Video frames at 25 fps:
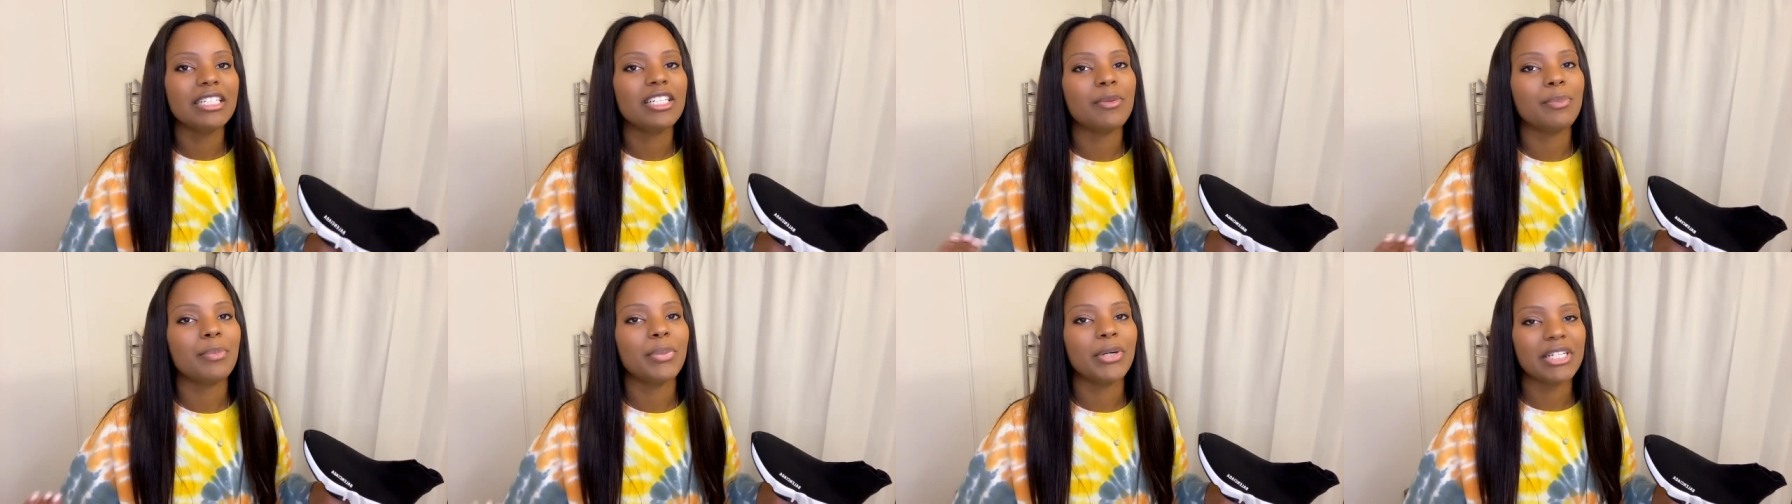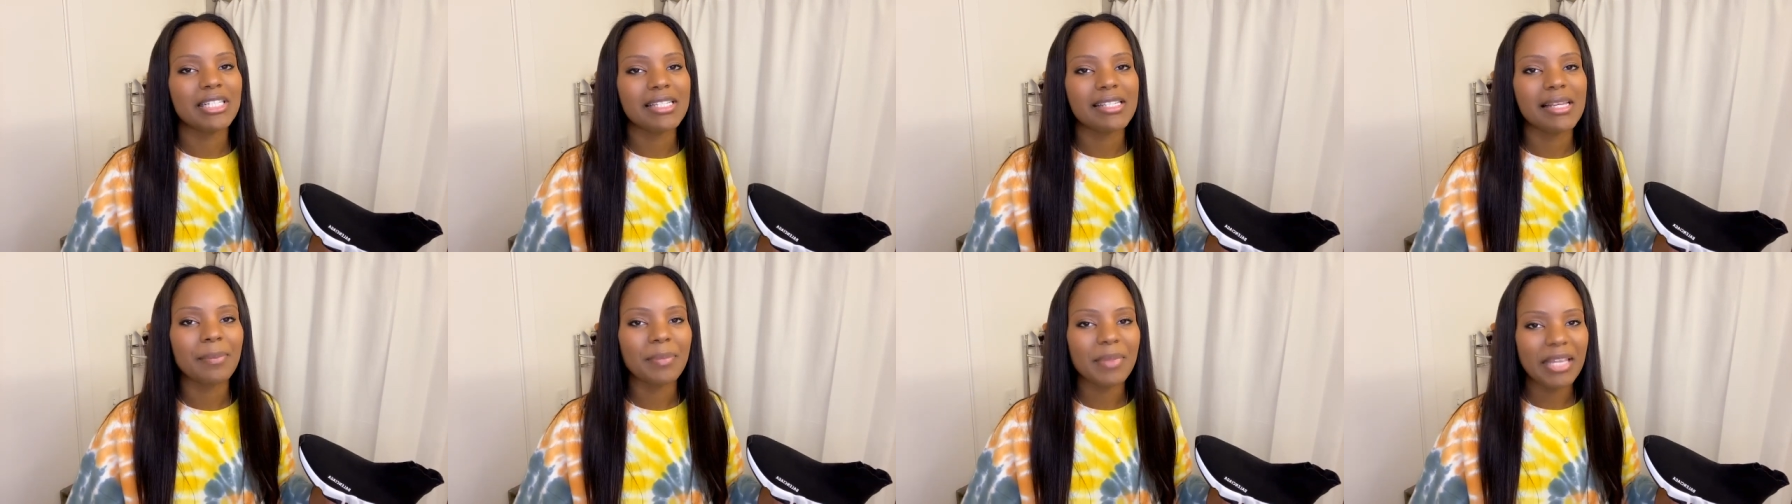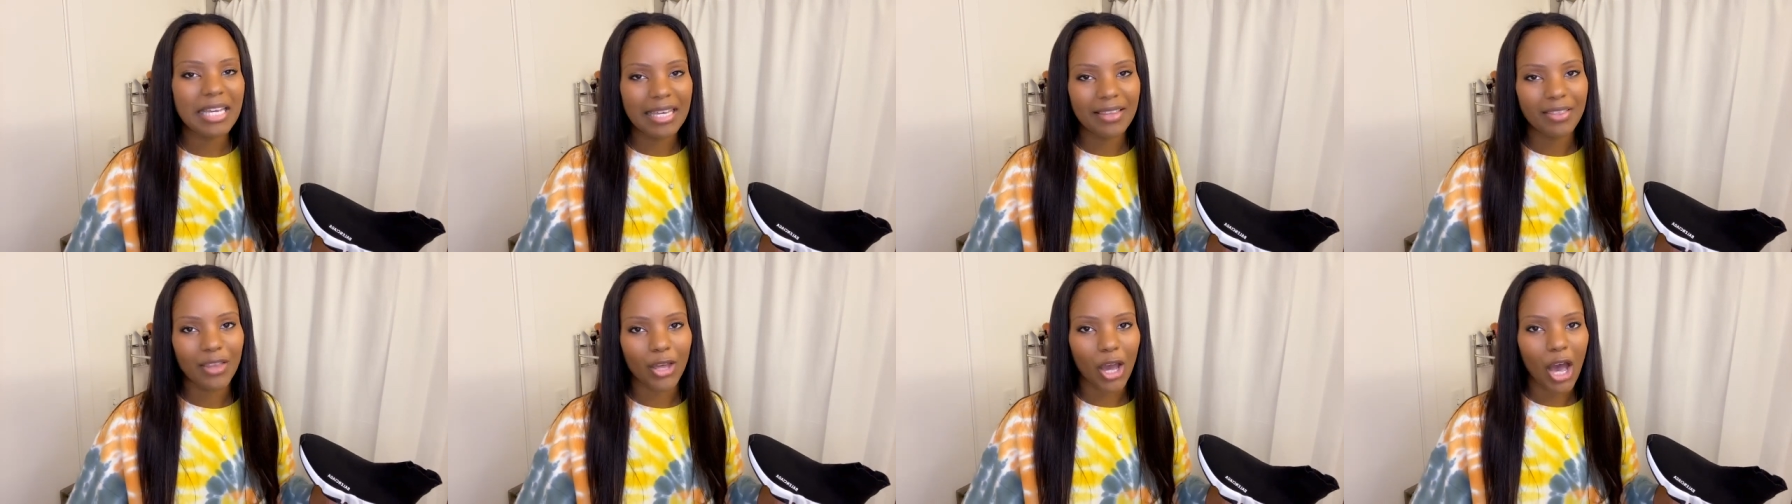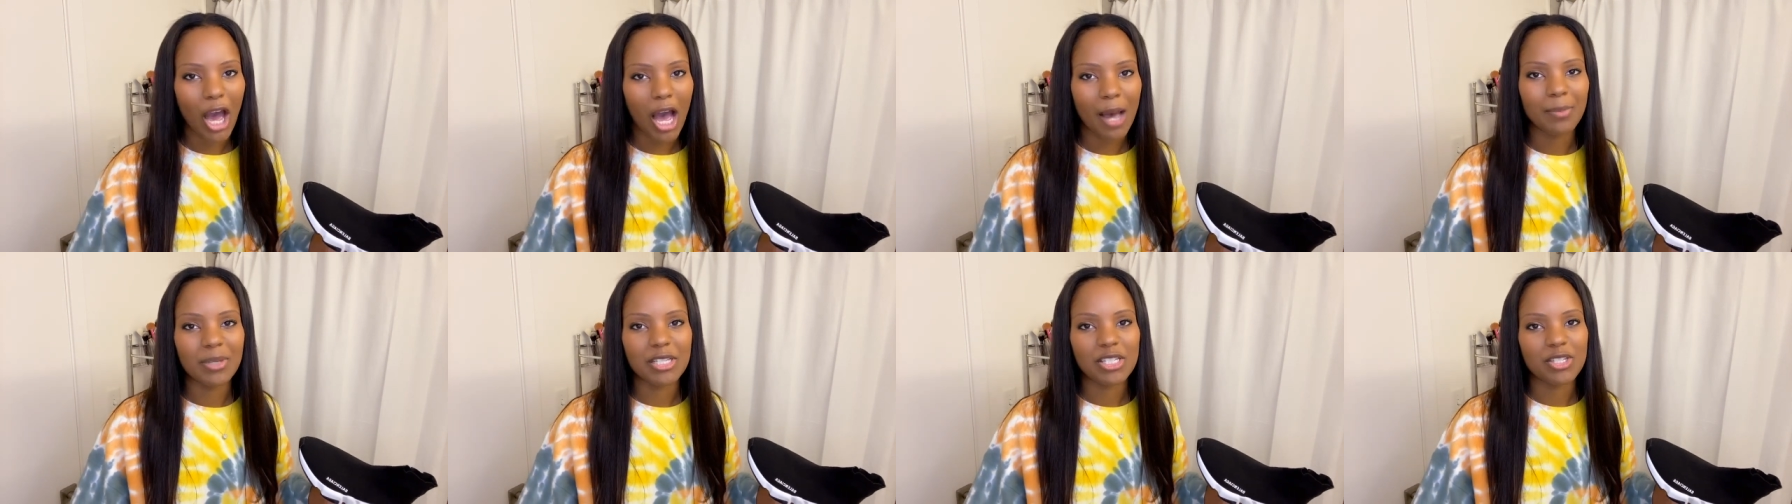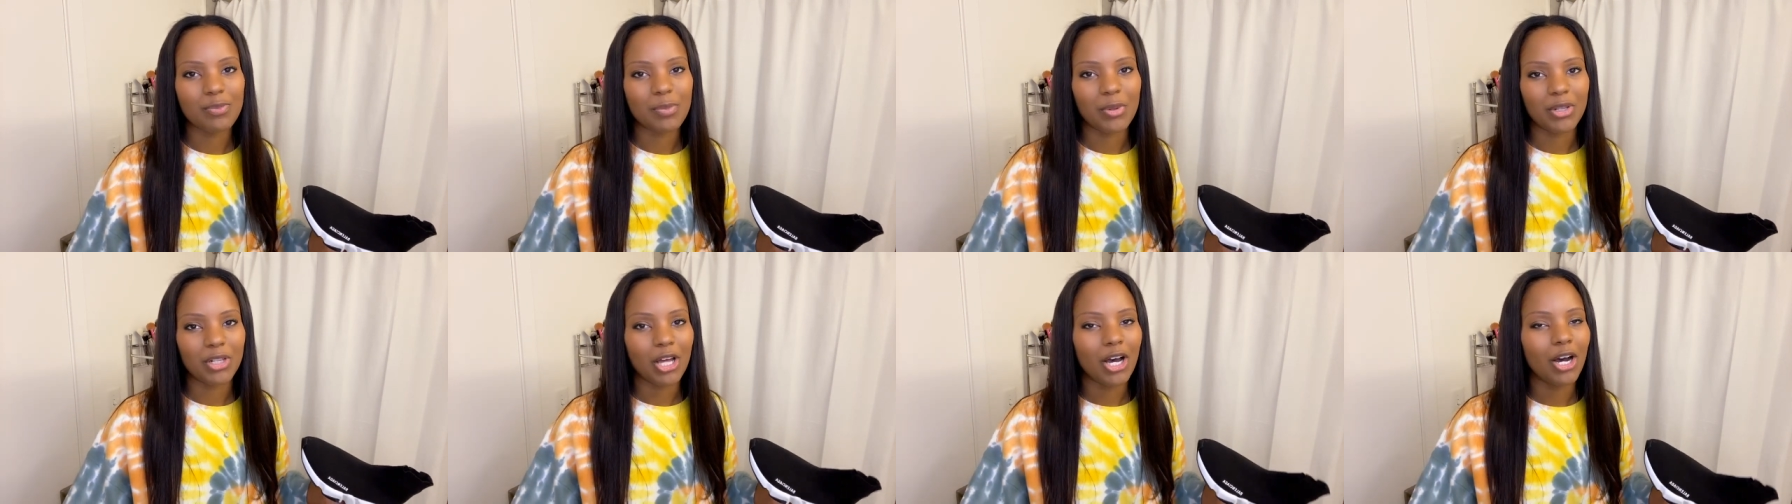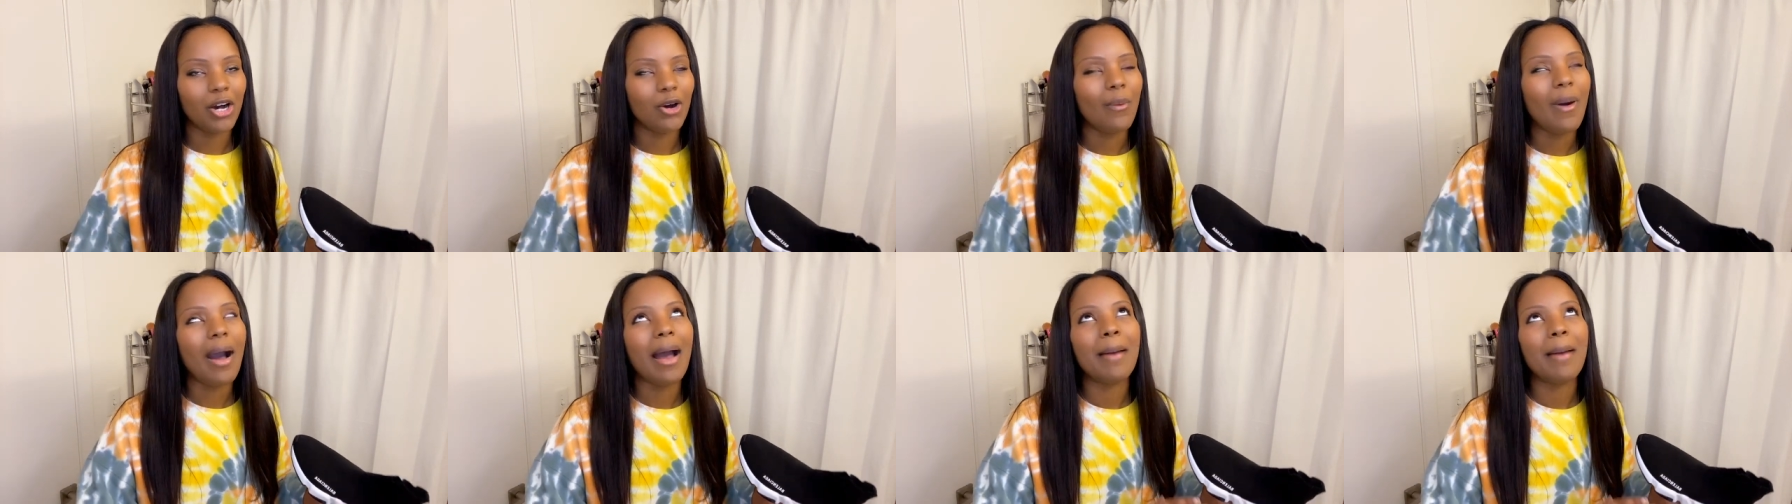to put something in the comments below.